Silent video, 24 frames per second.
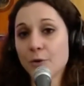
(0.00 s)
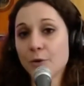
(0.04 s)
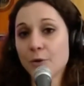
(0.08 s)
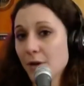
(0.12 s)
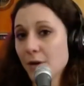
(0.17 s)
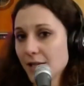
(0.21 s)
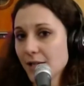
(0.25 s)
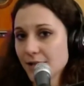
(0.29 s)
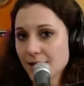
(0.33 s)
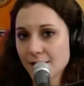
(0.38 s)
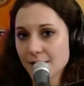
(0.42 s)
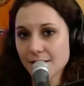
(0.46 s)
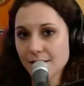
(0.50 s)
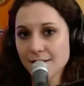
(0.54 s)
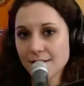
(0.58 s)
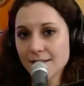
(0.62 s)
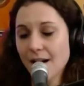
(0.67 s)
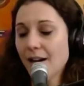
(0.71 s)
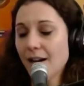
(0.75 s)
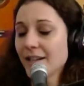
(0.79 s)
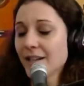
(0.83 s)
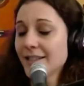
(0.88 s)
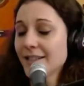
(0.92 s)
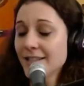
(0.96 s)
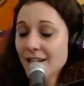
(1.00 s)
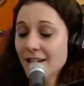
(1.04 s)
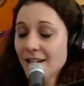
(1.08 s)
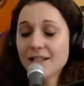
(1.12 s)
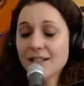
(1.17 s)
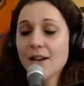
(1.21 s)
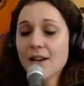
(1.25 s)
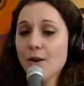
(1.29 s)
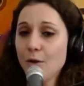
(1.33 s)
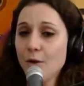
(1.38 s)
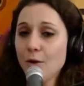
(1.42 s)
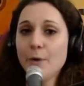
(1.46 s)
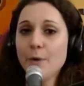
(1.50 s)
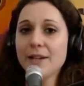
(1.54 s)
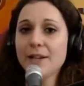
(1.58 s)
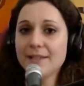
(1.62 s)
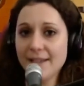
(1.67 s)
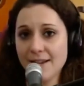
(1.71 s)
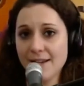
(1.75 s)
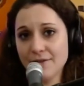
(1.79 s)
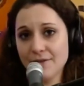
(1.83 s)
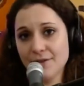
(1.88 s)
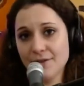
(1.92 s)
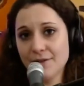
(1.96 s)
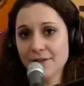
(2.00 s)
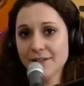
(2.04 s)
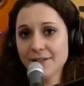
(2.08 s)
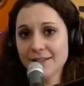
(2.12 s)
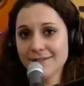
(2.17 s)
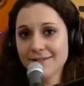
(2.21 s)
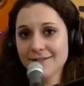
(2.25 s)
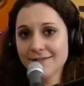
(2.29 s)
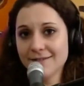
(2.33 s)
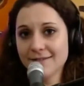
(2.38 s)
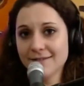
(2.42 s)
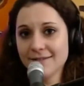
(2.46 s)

questions are not always answered.